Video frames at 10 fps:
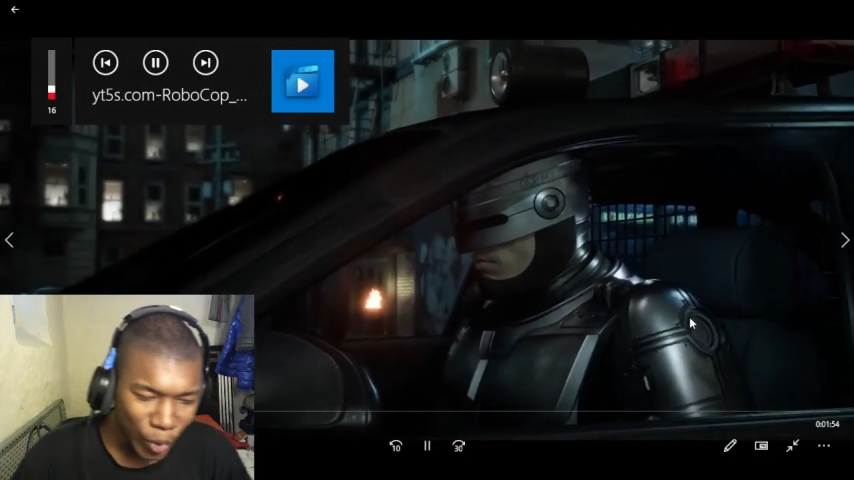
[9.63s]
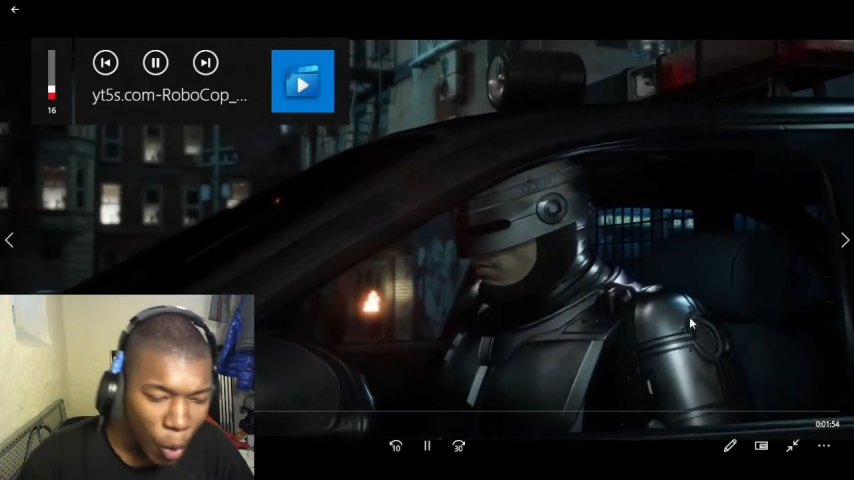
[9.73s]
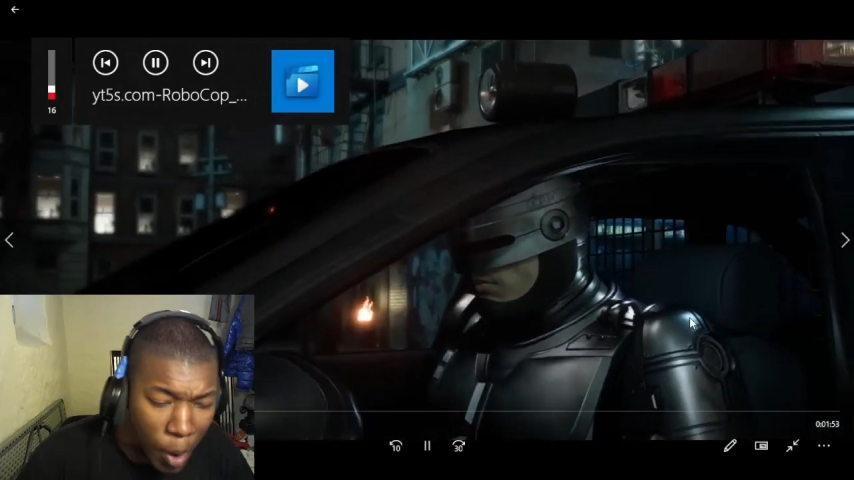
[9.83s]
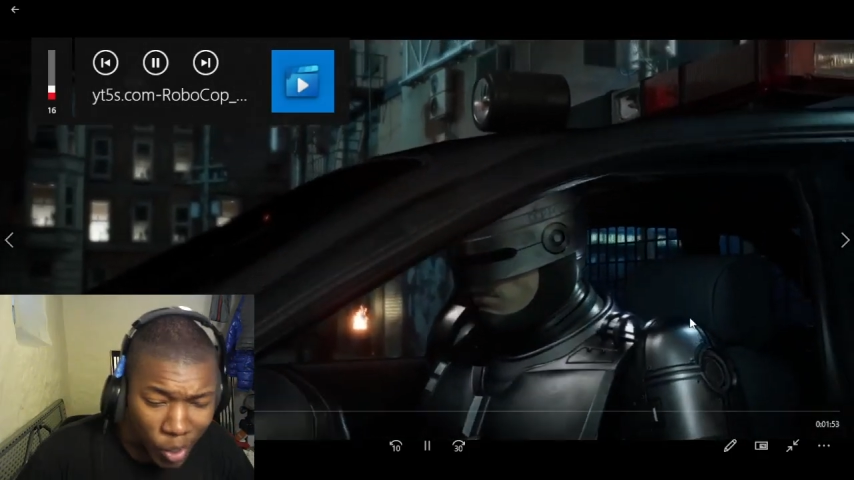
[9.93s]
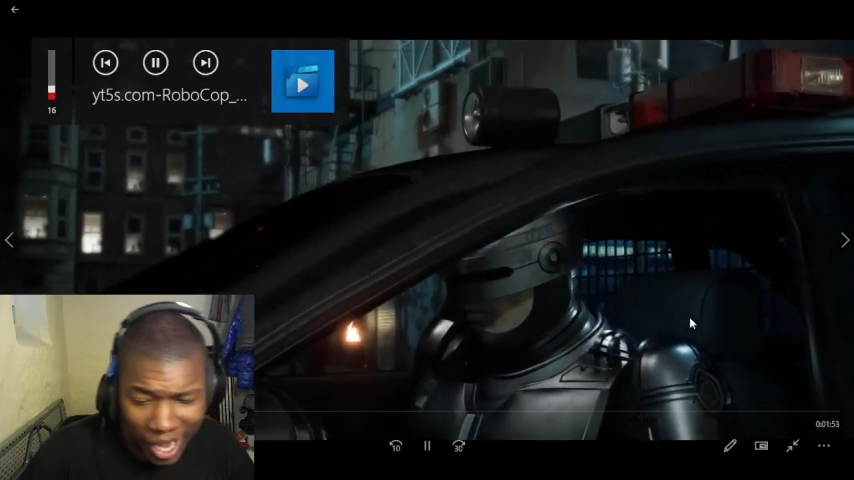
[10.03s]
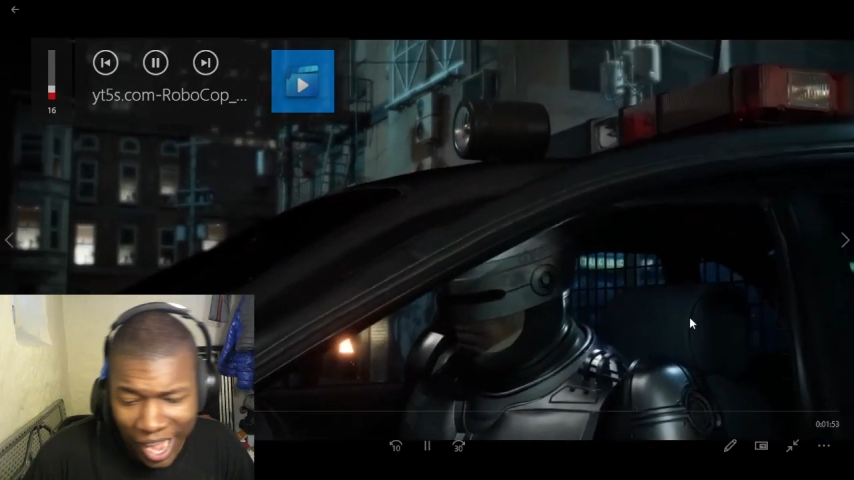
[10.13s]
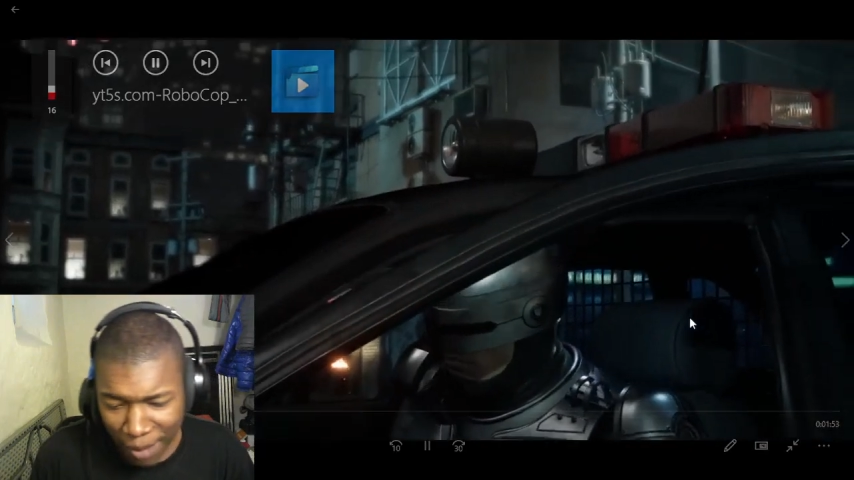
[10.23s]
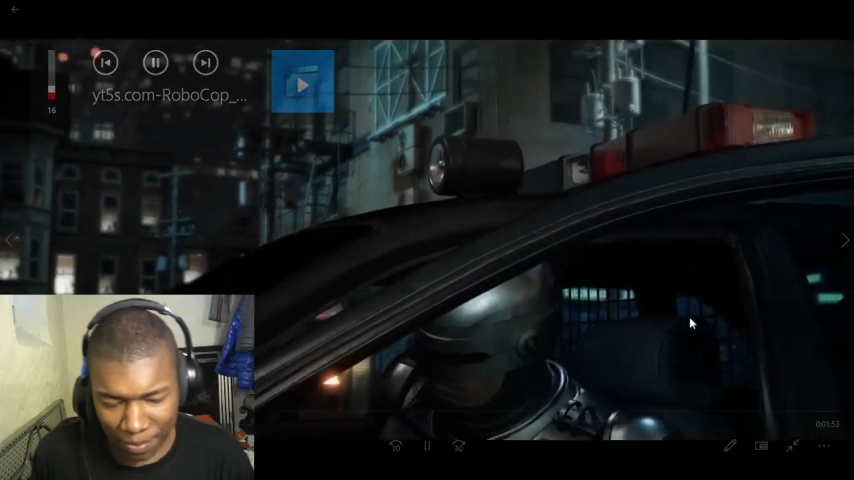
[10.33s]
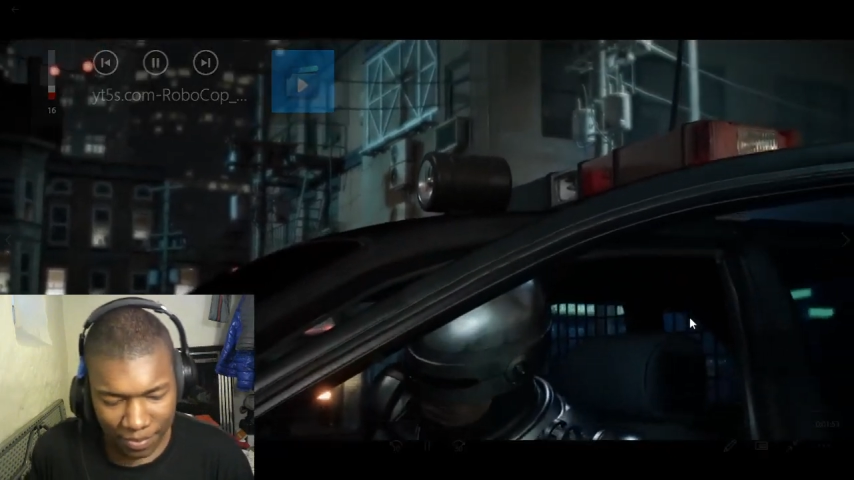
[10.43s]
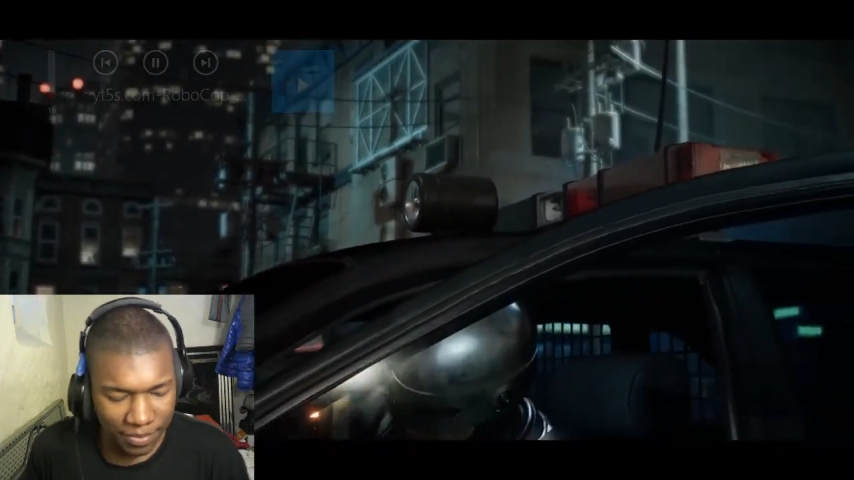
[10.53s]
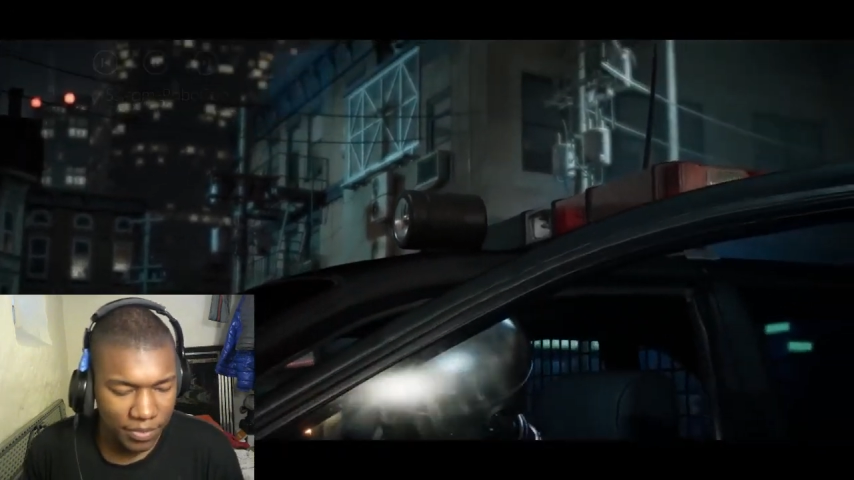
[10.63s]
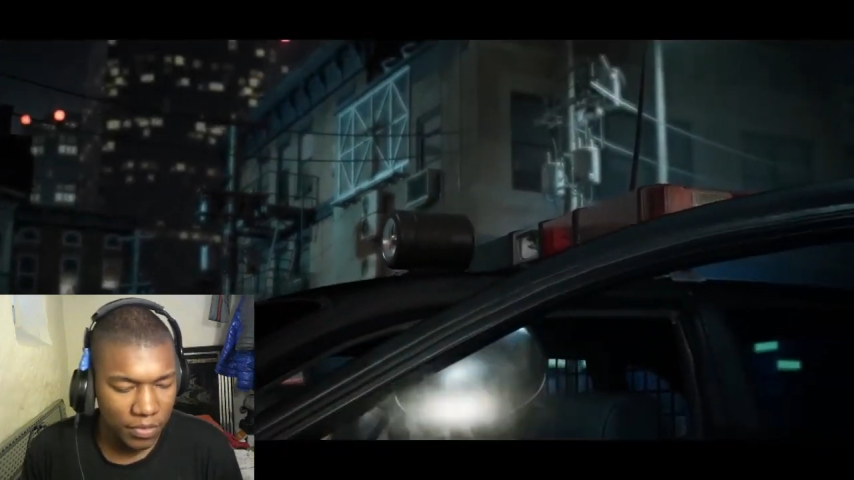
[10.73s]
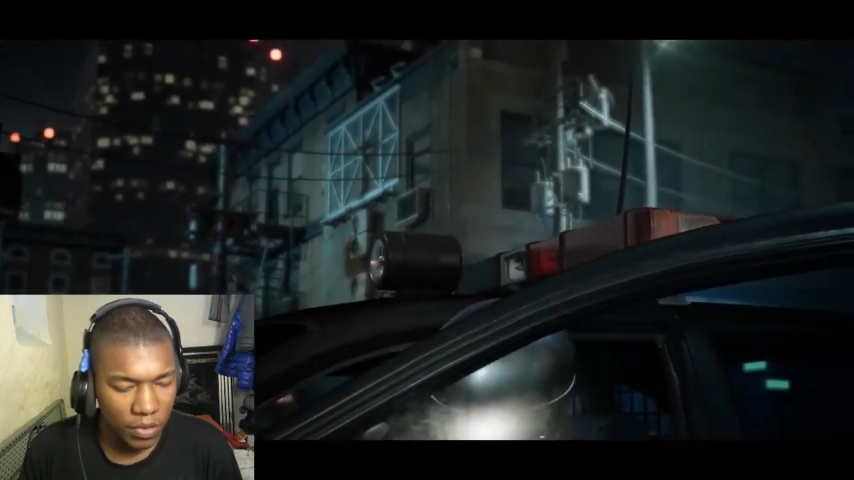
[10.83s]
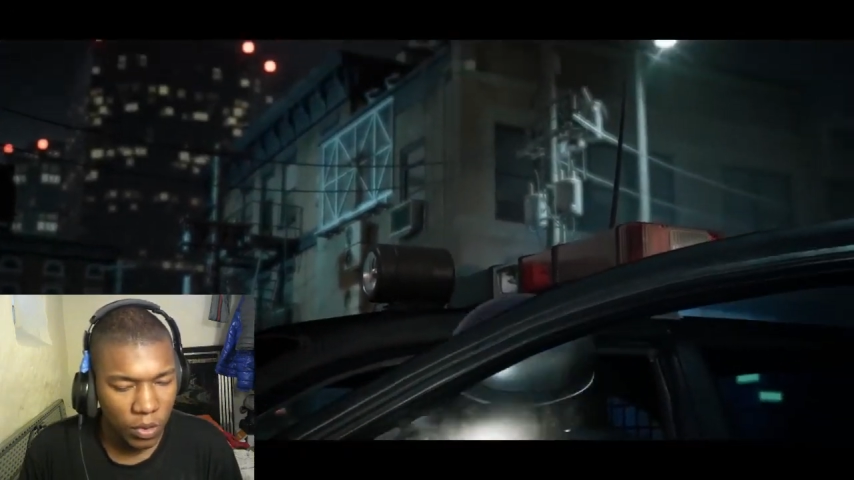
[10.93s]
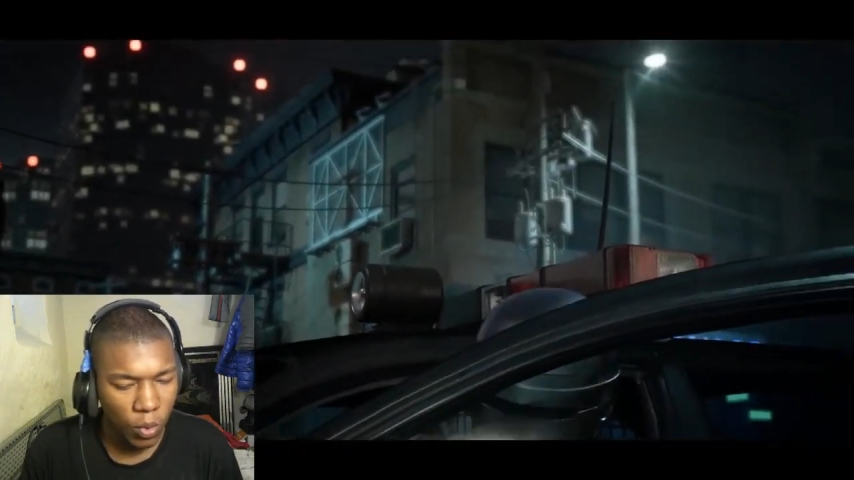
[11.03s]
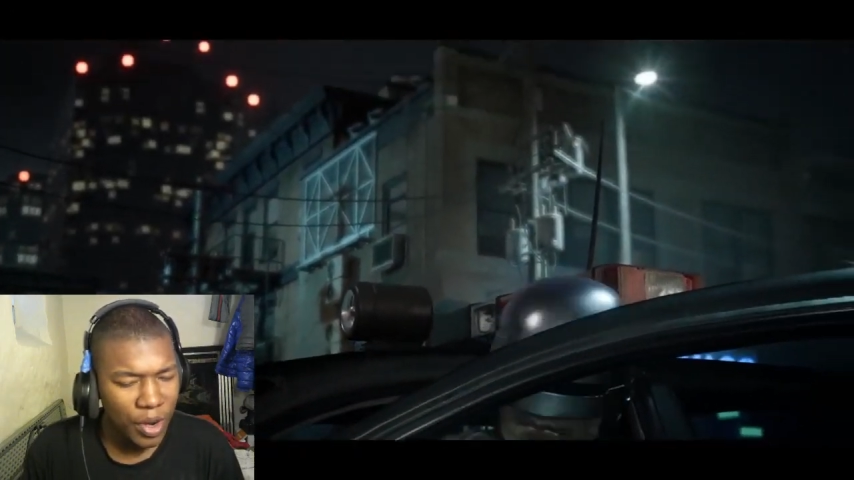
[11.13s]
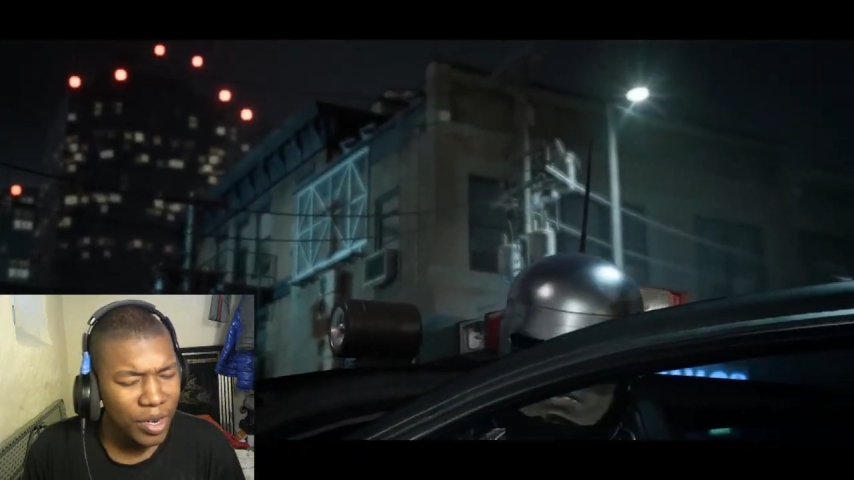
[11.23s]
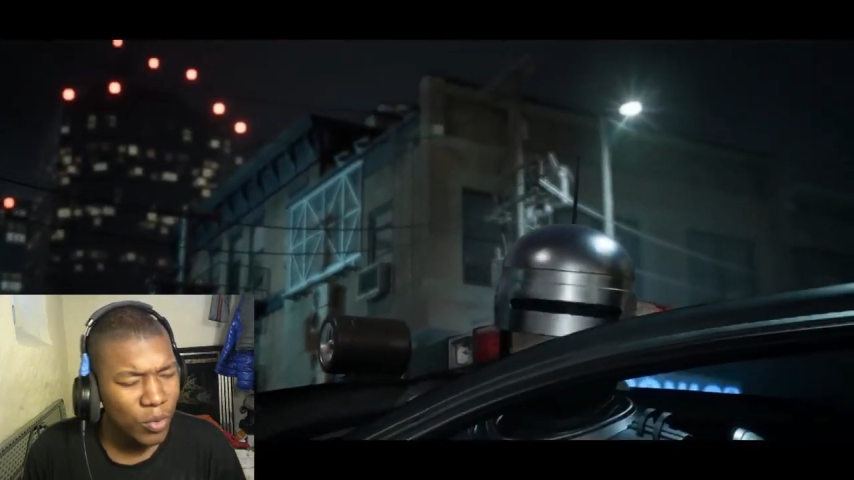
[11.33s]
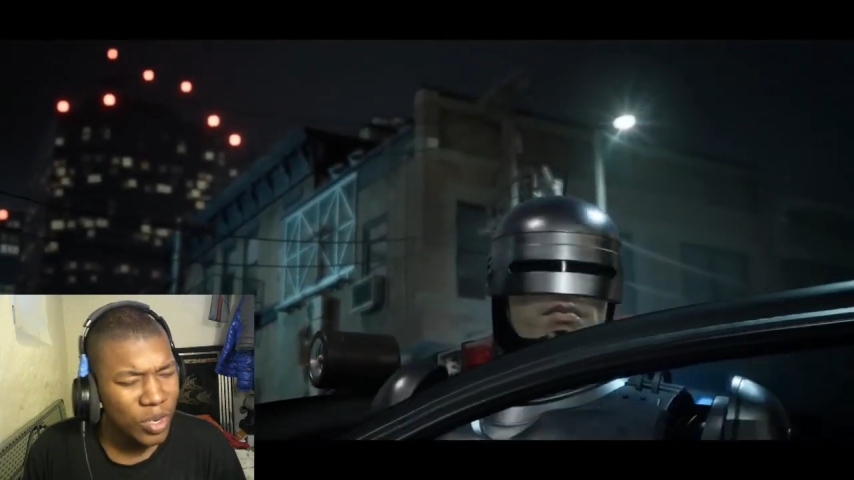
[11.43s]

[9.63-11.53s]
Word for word: RoboCop. Where?